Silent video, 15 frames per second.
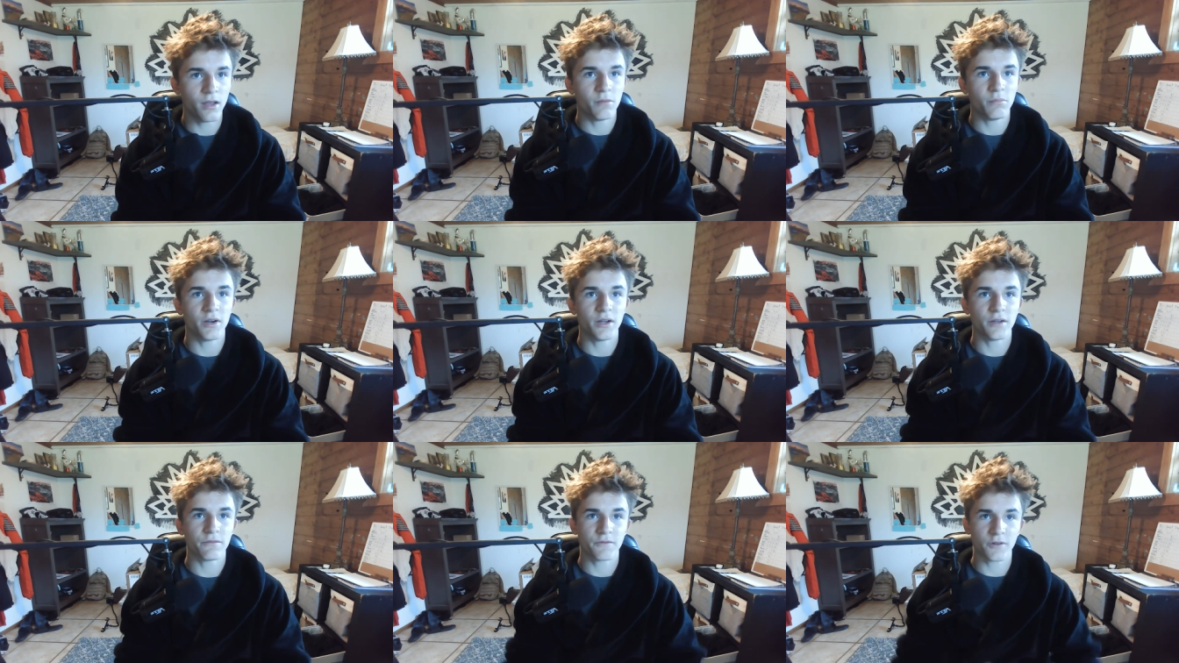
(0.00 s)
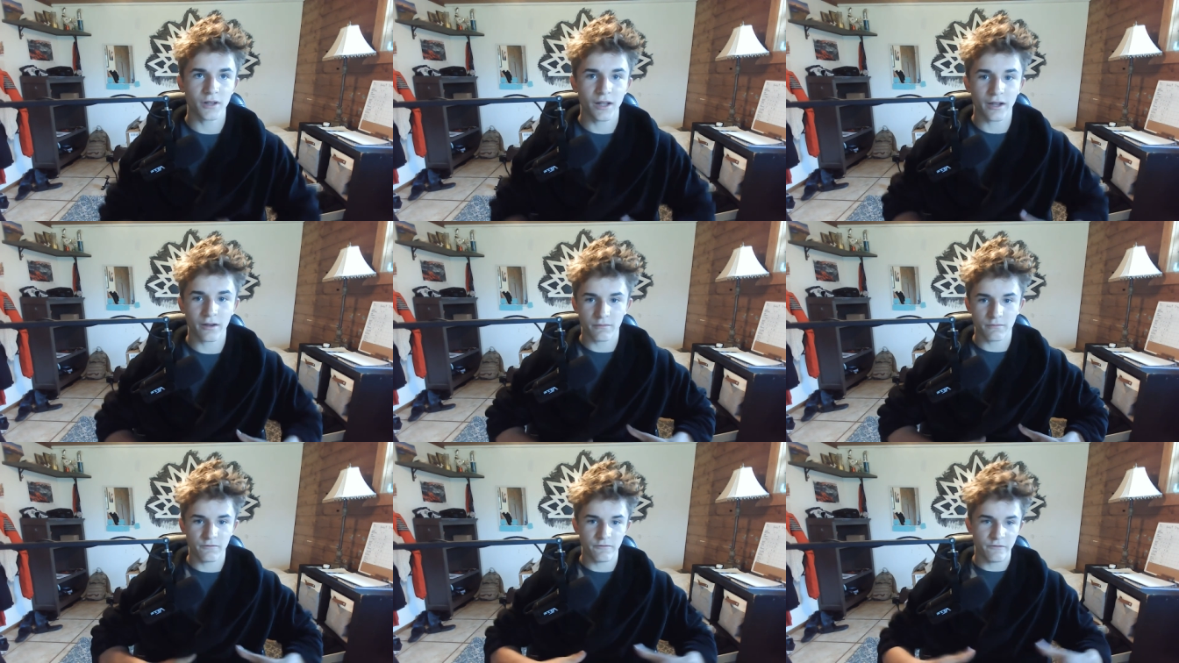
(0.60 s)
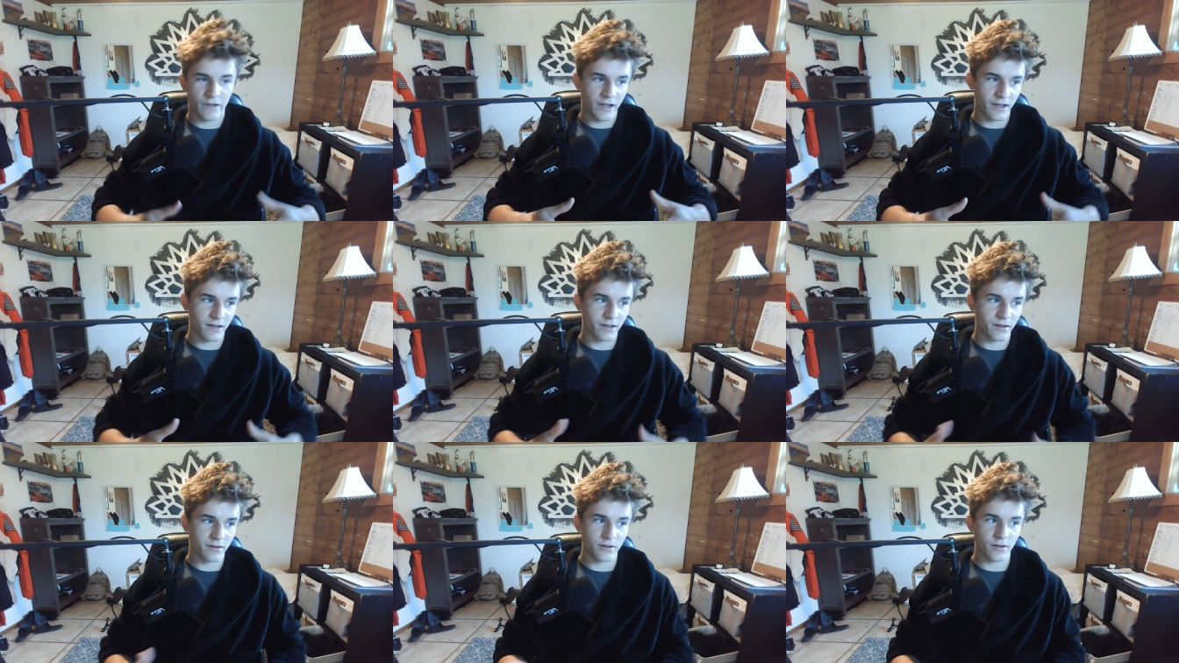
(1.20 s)
But if you're like
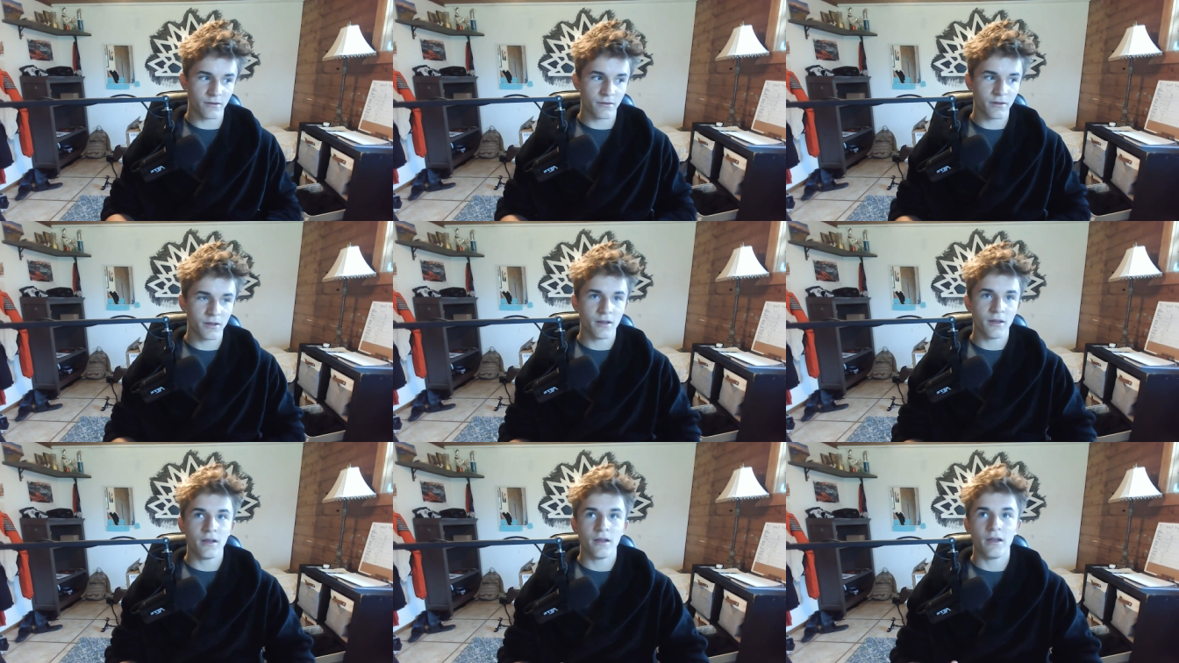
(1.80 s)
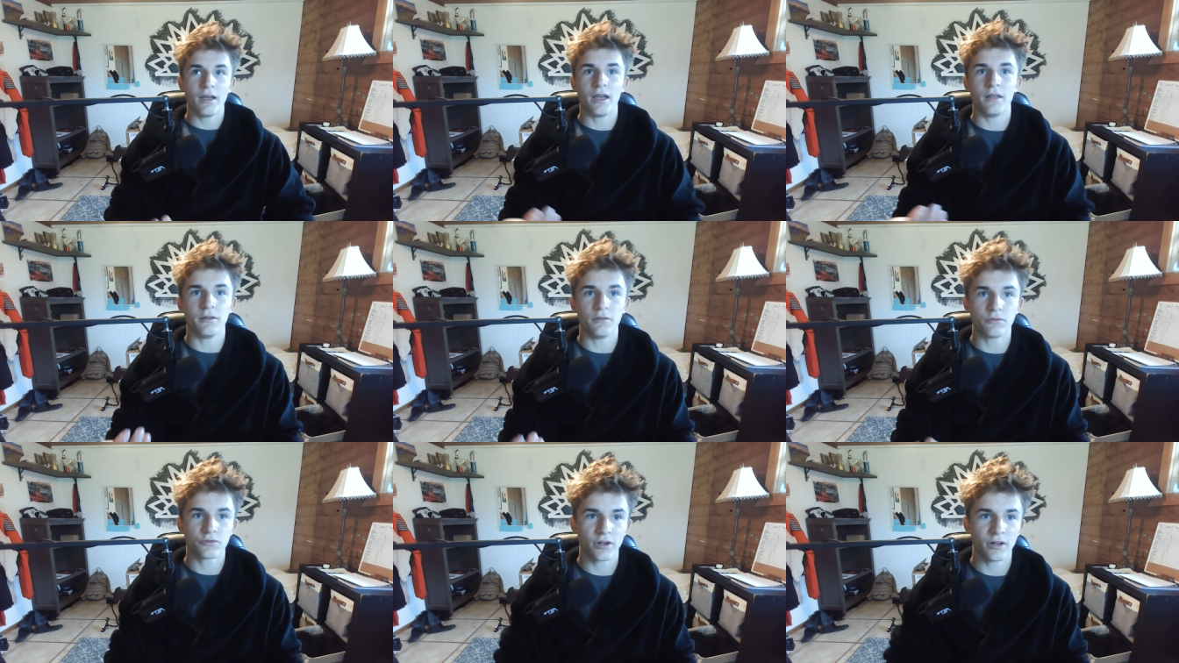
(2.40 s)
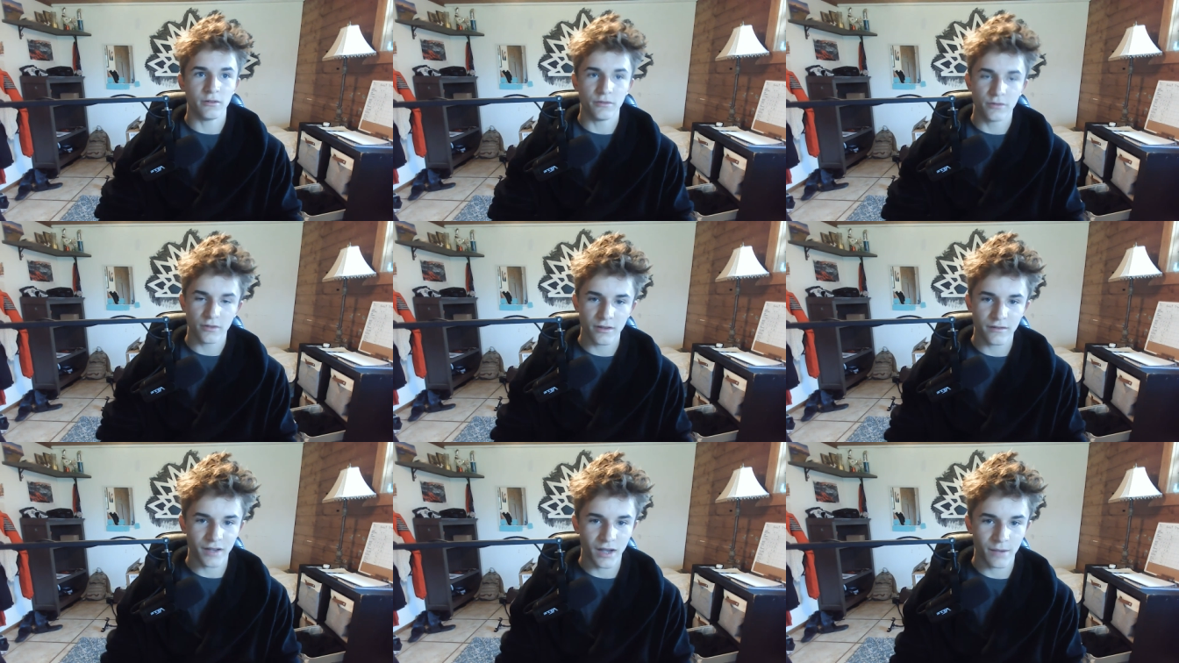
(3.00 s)
fat, you know, and you try to do
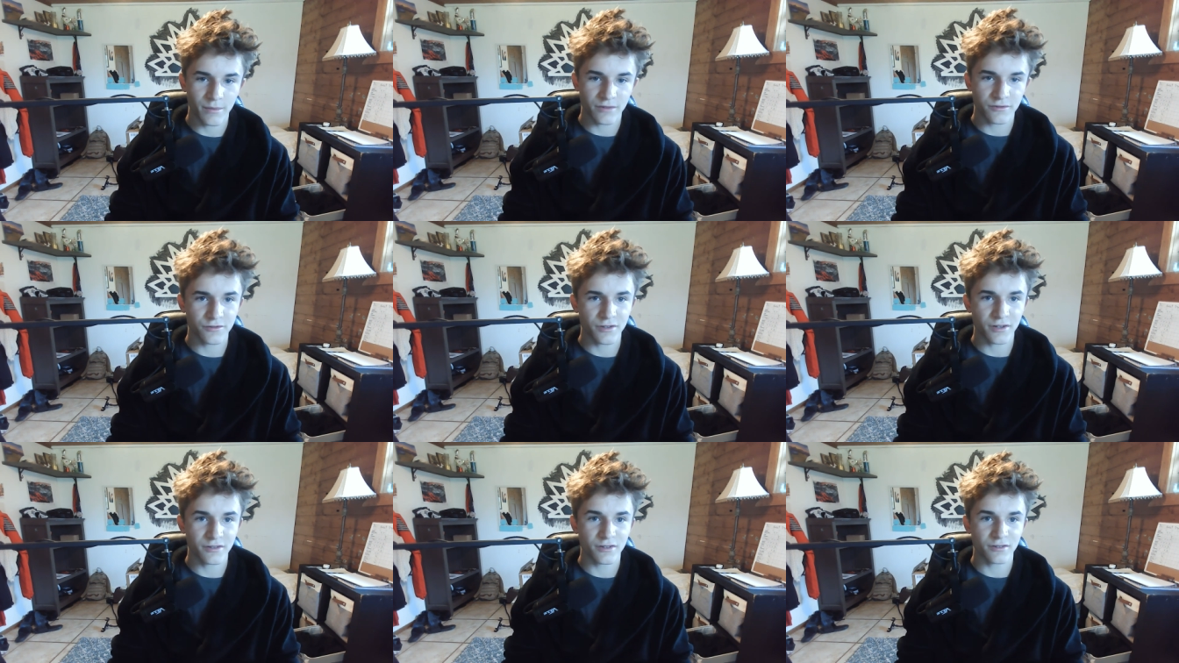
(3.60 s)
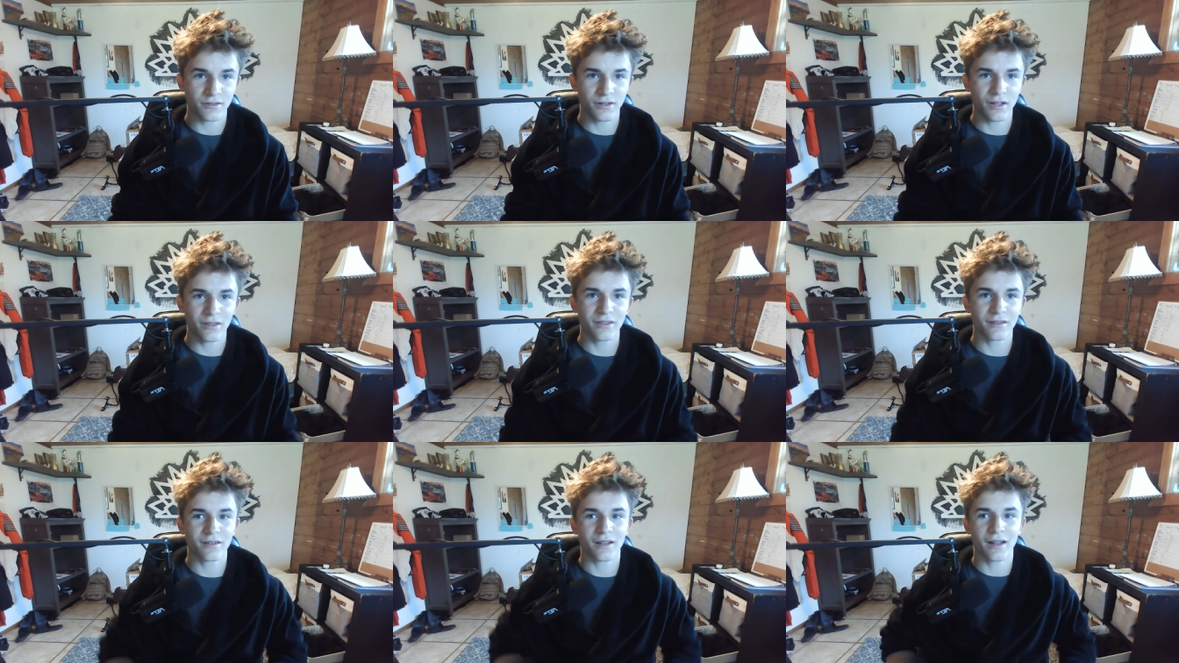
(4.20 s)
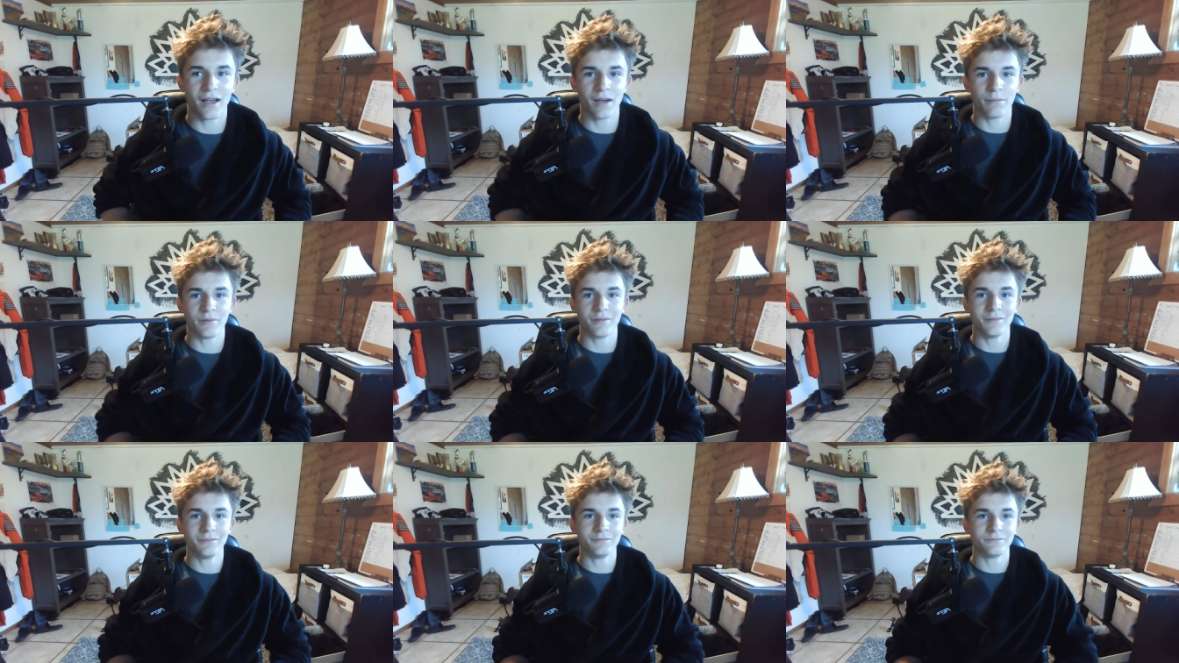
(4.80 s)
these ab exercises, nothing's gonna
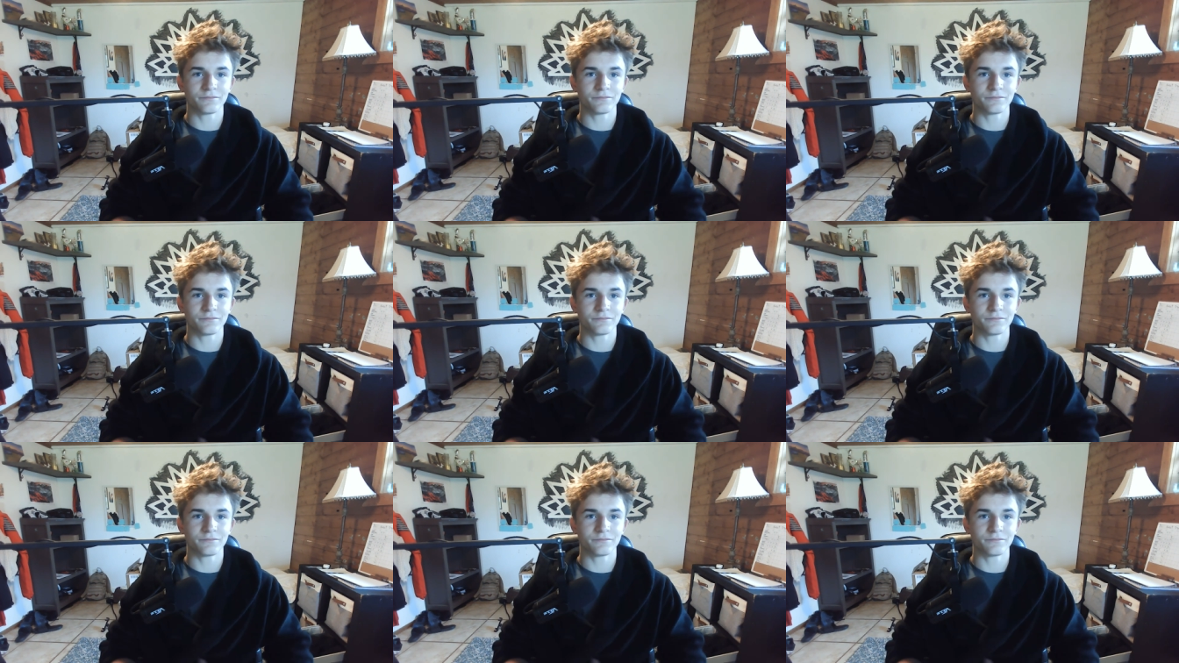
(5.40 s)
happen.